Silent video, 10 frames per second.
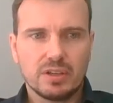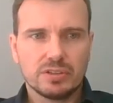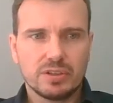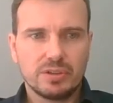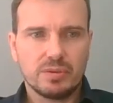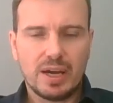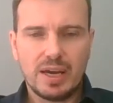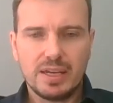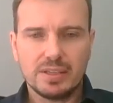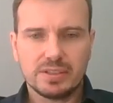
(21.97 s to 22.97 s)
So your
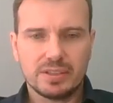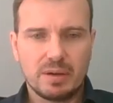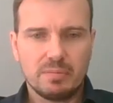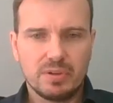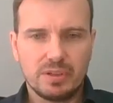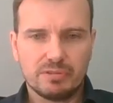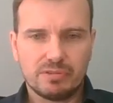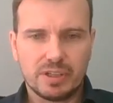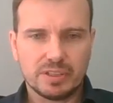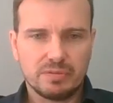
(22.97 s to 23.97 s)
a is the number in
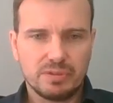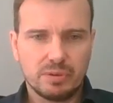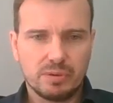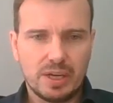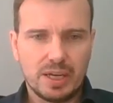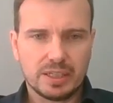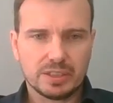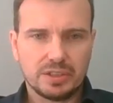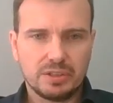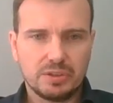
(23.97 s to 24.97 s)
front of your
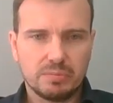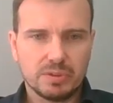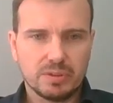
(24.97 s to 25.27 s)
x cubed.